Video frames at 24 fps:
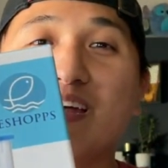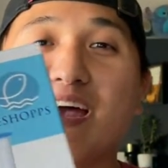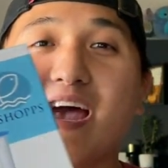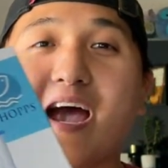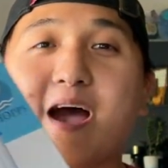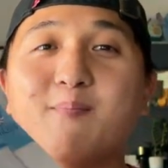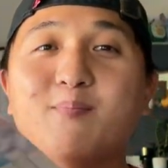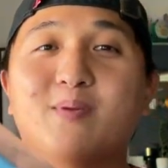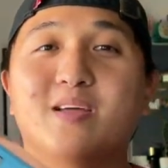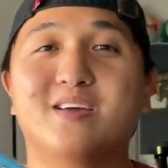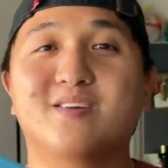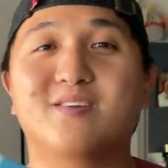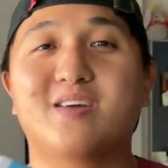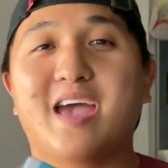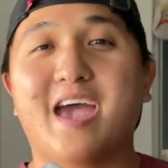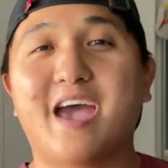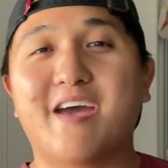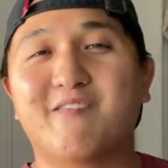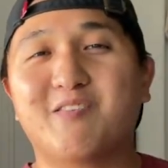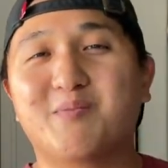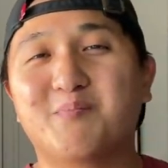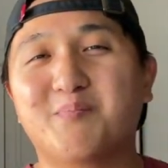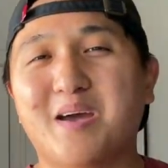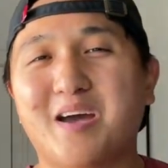I plan on
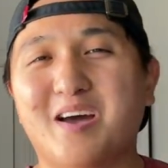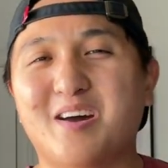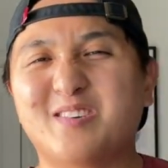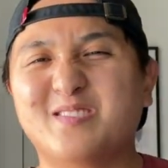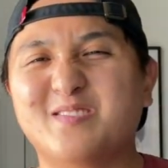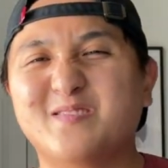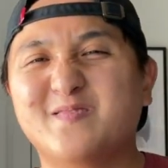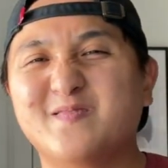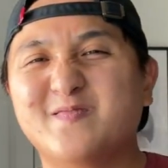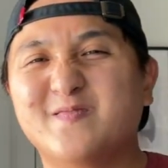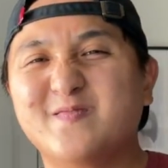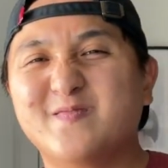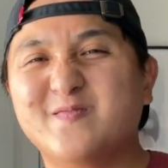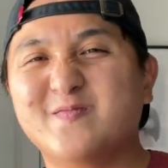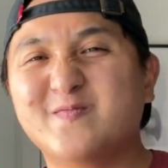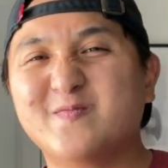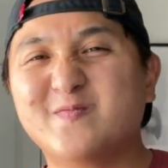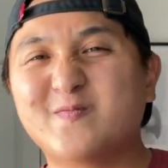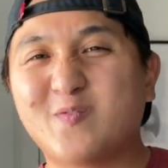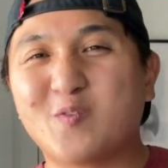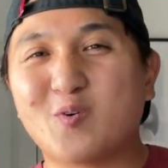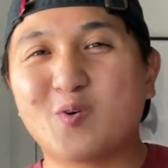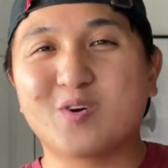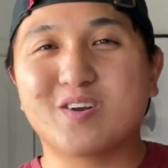having about
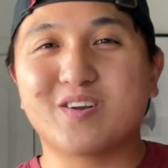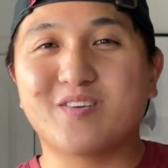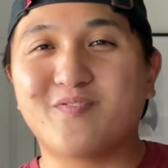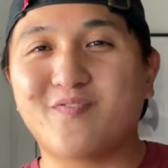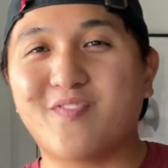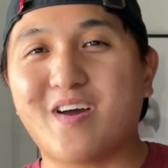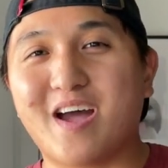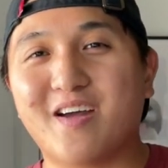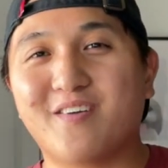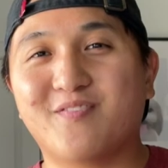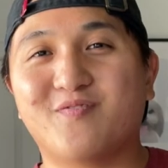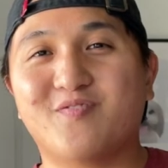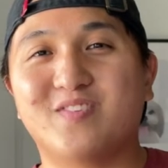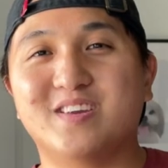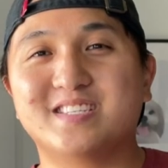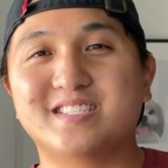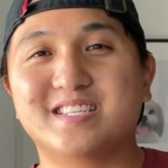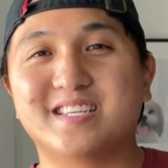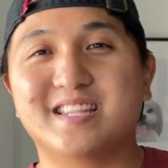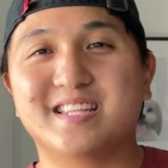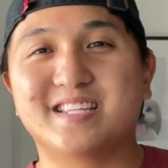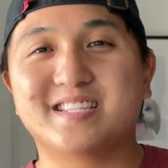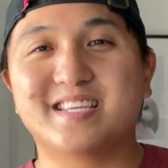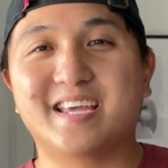um, four to five fish
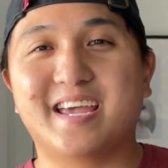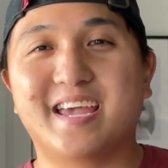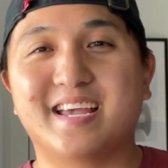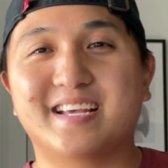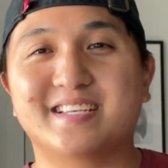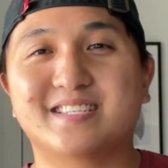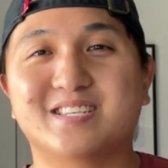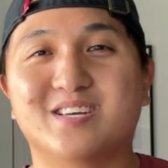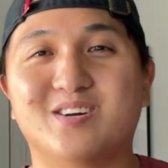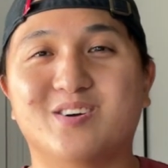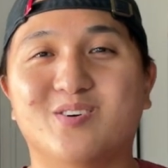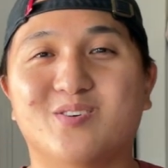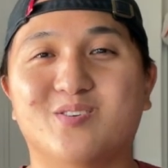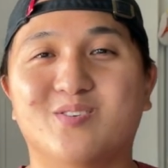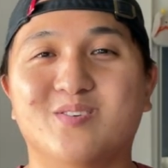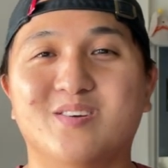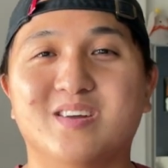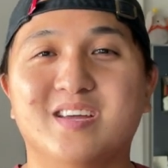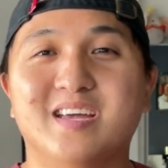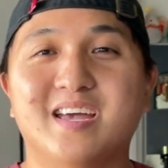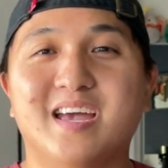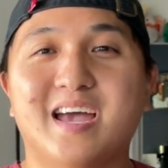in the tank, so